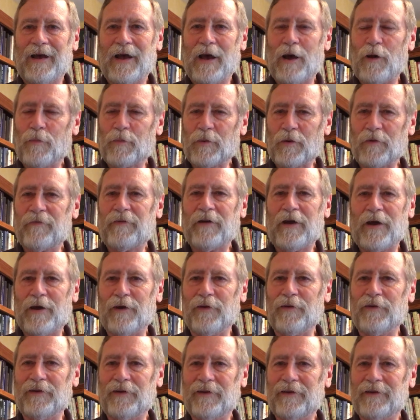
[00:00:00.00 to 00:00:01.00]
How
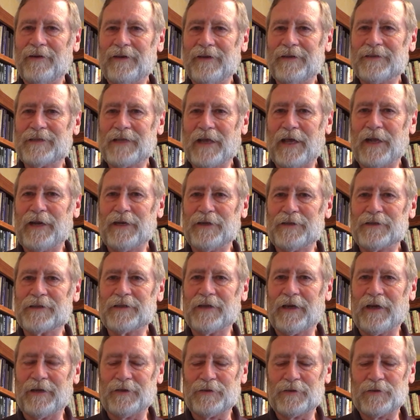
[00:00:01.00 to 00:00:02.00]
profound is that
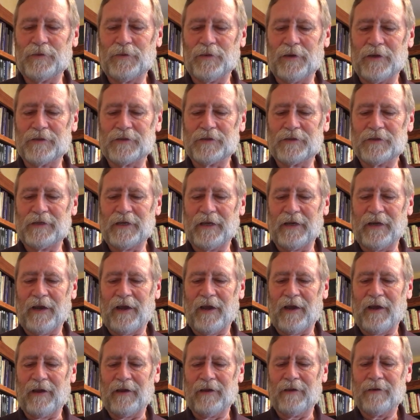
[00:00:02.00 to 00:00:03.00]
insight to us
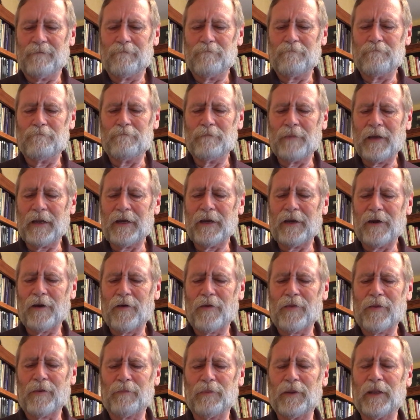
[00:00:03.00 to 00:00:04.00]
today? Many
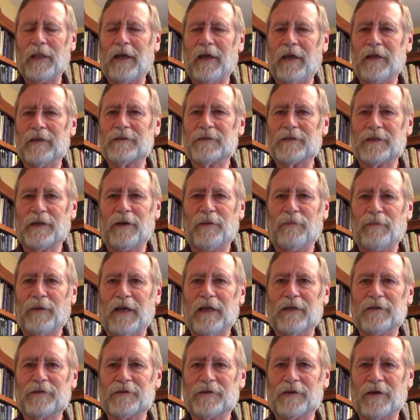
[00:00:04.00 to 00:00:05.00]
are the plans in a
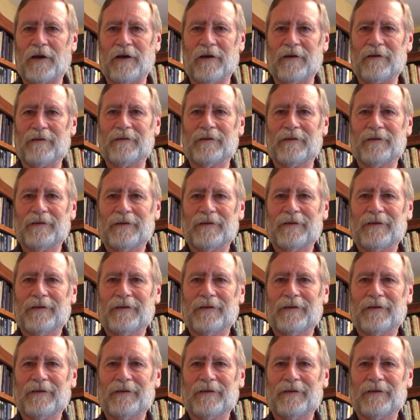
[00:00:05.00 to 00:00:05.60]
man's heart.